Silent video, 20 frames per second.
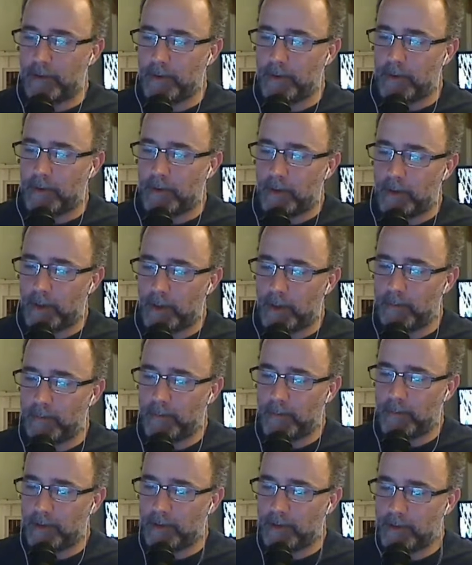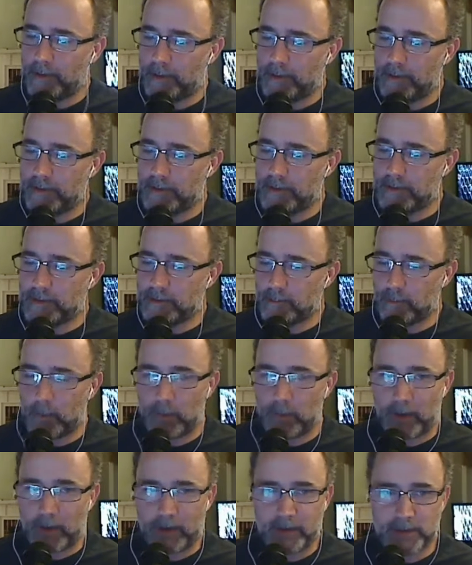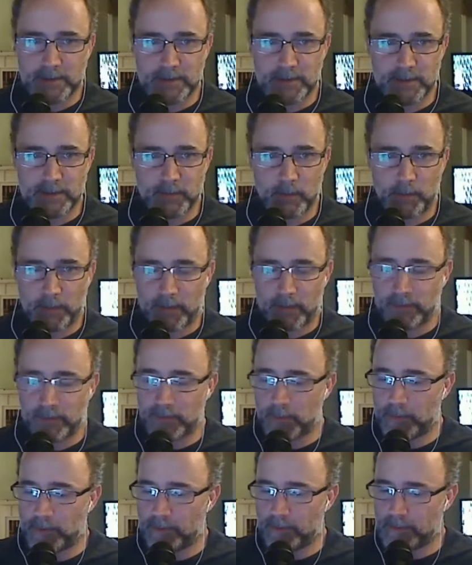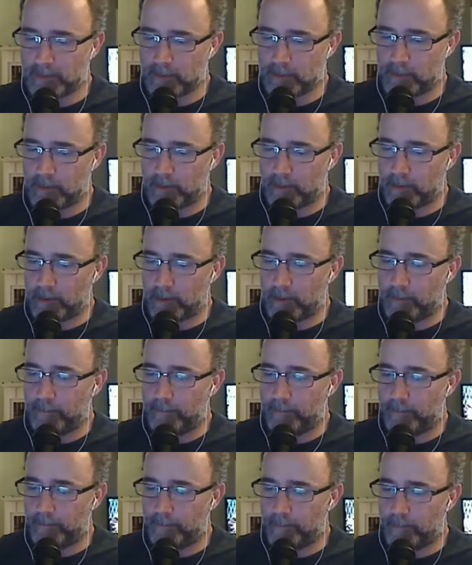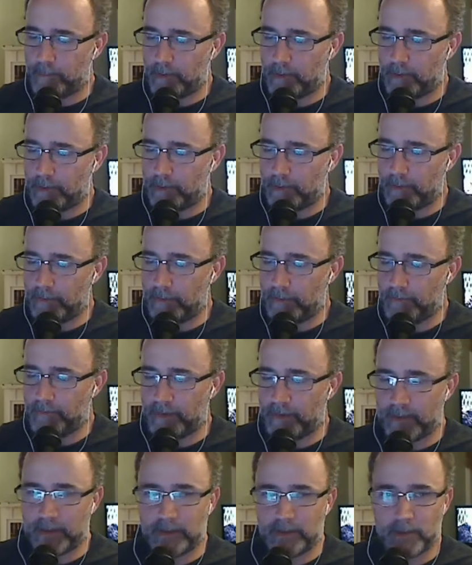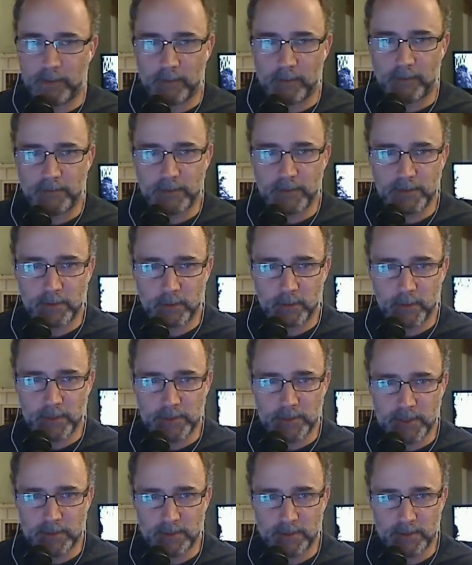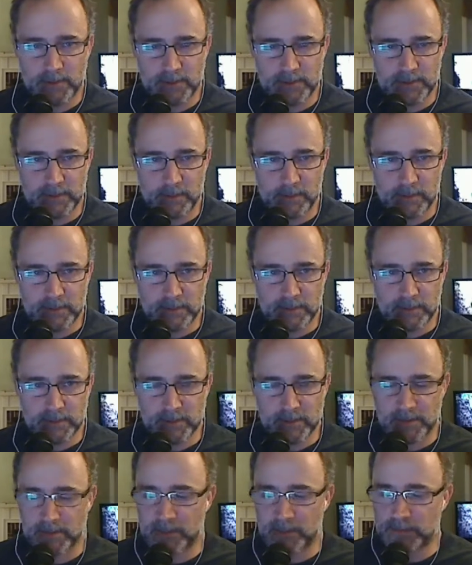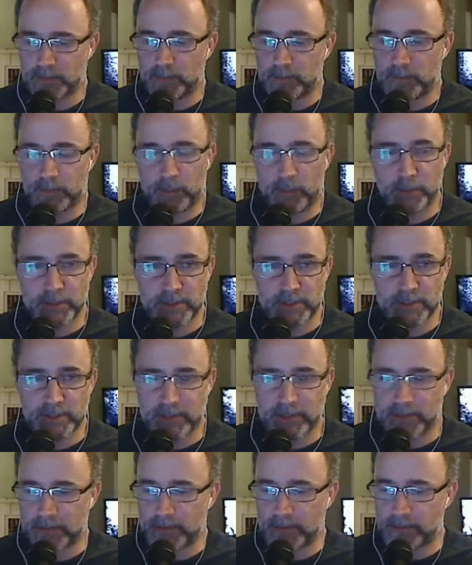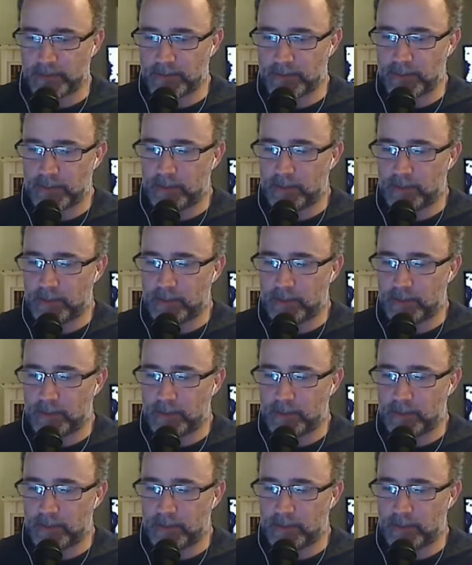And robotics is one way of doing it. So in the vein of the DARPA challenge, since they've been so successful with pushing technology,